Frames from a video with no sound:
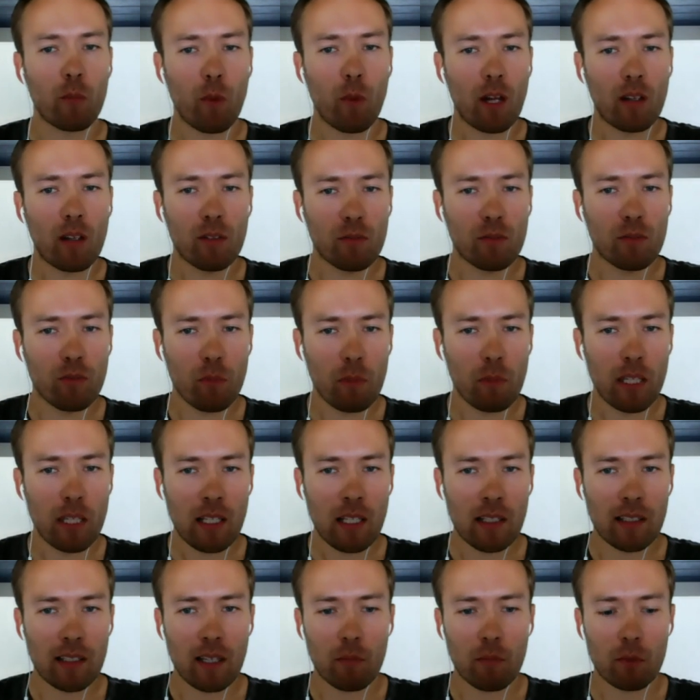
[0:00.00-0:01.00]
well for me,
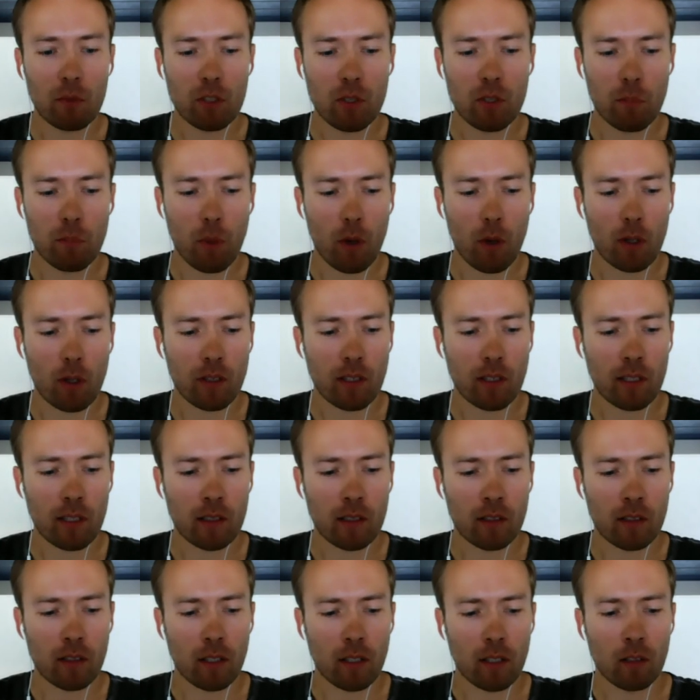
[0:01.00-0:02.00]
and that was the part that